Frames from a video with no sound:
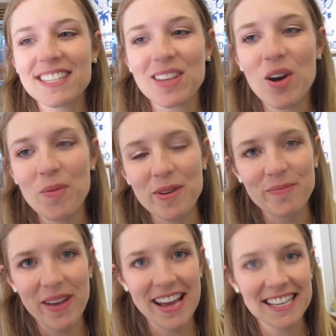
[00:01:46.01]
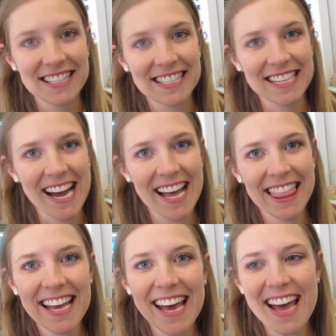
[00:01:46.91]
is almond paste. I
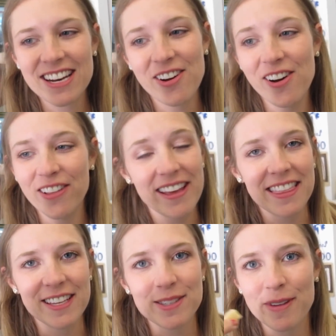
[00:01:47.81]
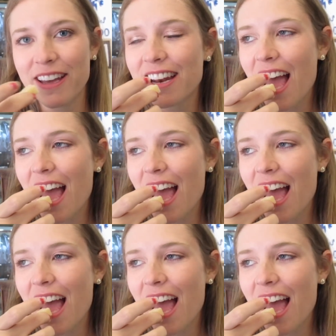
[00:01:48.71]
think I know I'll like this, but